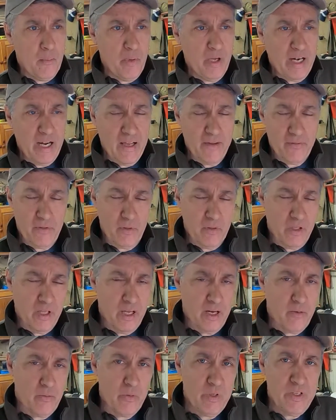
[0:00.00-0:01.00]
But after a
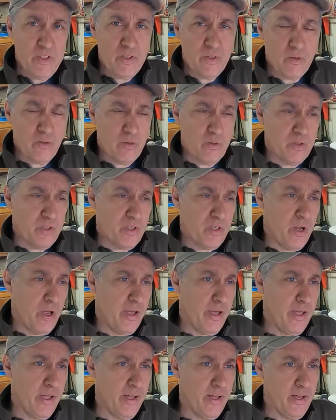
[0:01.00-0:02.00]
lot of research,
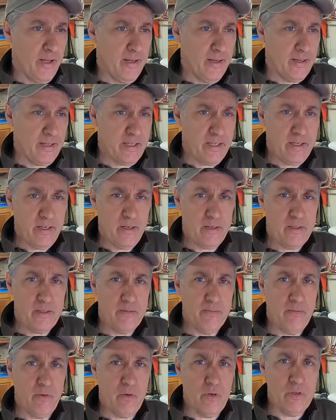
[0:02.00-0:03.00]
uh, getting on
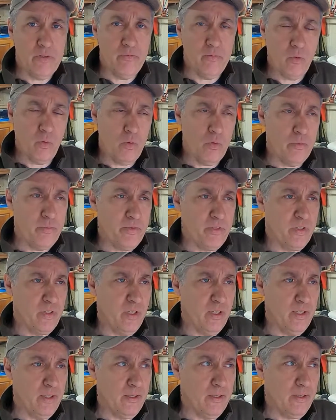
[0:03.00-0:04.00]
some various forums
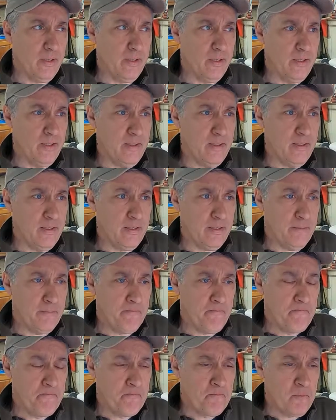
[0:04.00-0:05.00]
uh, on
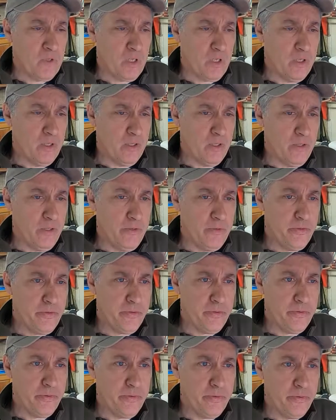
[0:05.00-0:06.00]
uh, uh,
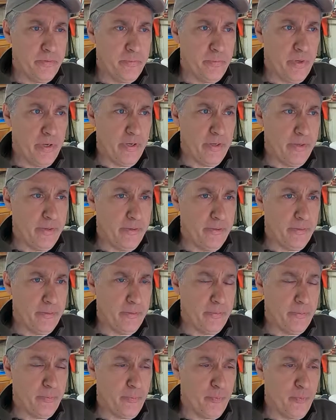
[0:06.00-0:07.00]
YouTube,
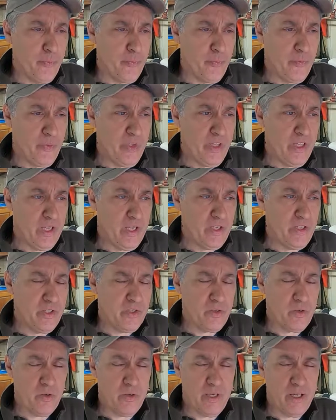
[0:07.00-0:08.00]
uh, it
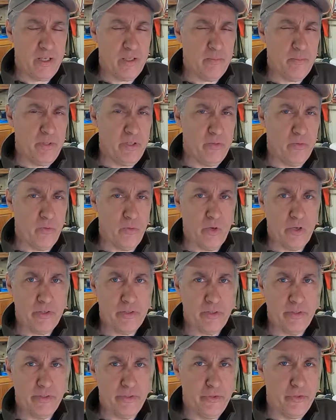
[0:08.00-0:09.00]
just turned out to be the
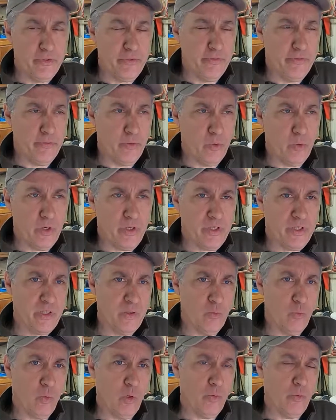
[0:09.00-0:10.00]
wrong solution for
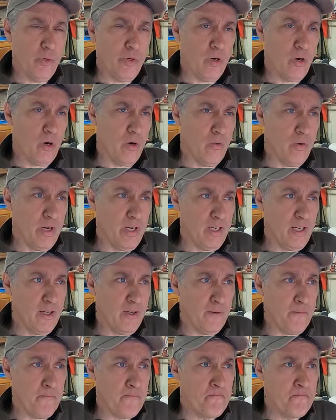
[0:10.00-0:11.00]
us and where we are right
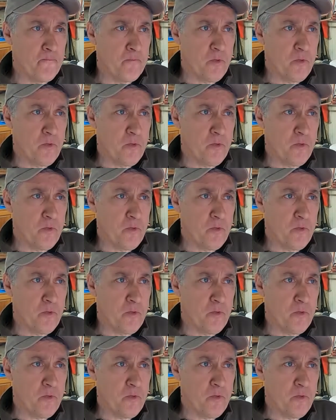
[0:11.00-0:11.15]
now.